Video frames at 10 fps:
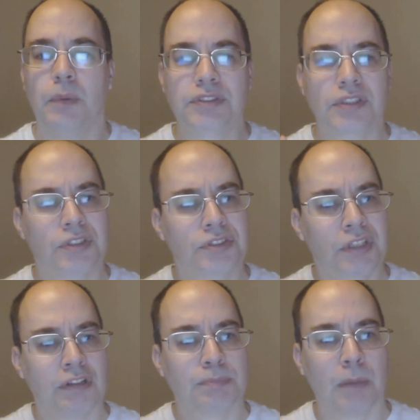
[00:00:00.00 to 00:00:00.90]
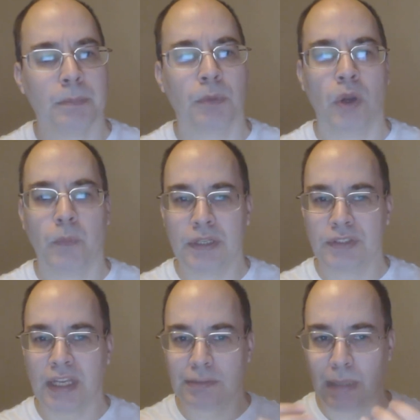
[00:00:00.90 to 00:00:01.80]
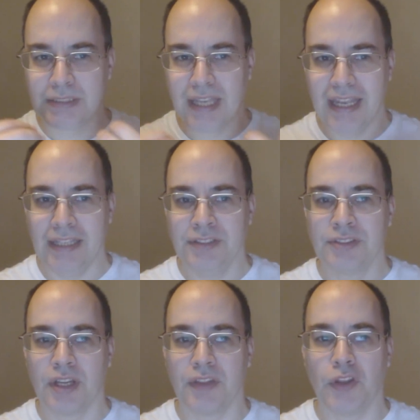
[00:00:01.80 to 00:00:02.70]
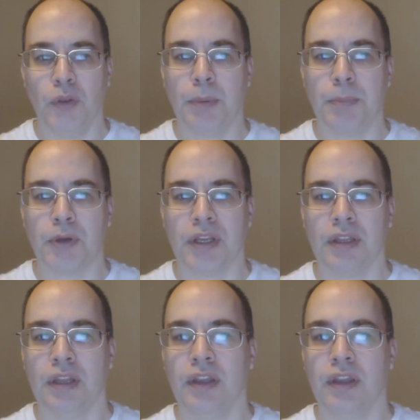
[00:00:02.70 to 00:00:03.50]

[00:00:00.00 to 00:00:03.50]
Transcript: Whilst that's a serious problem when it takes place inside the human body,